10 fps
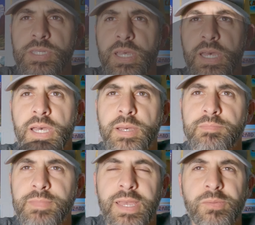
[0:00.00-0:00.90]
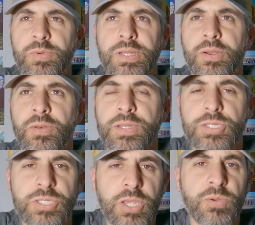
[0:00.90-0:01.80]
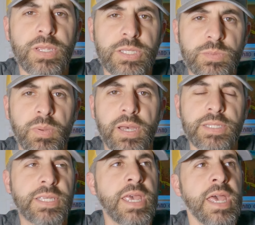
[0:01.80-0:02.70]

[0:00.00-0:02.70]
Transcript: I wouldn't call it a series, but